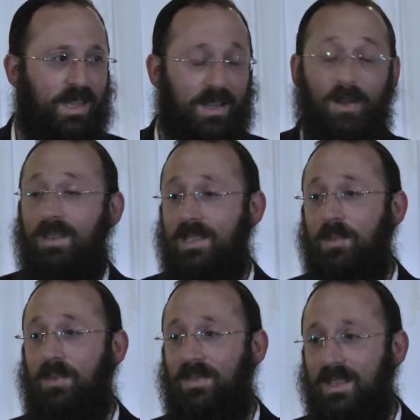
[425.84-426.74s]
know that
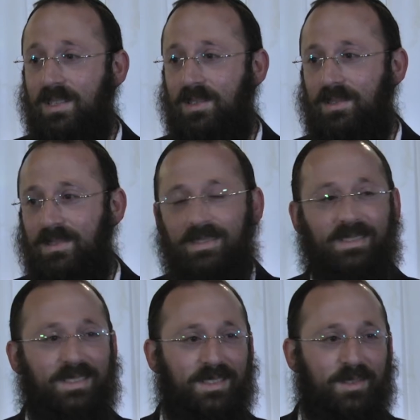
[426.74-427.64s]
some of us
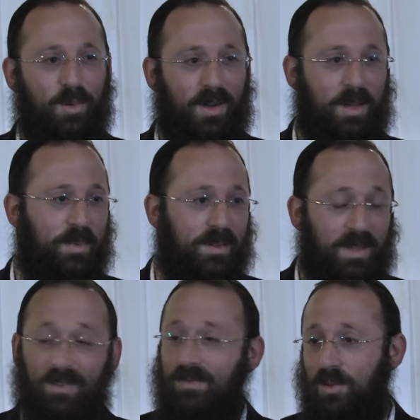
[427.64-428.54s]
were up at
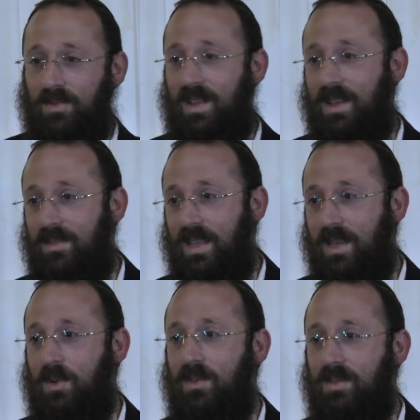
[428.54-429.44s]
about 4 or 5
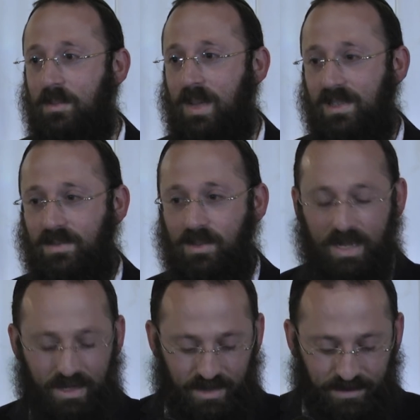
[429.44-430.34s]
a.m. over the past few
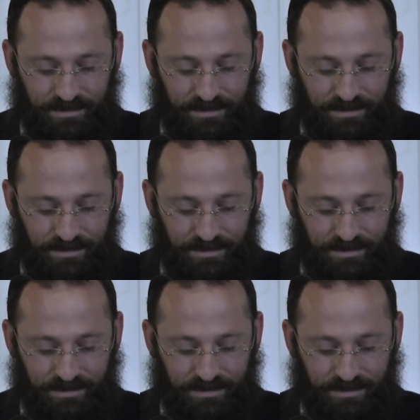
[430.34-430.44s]
days.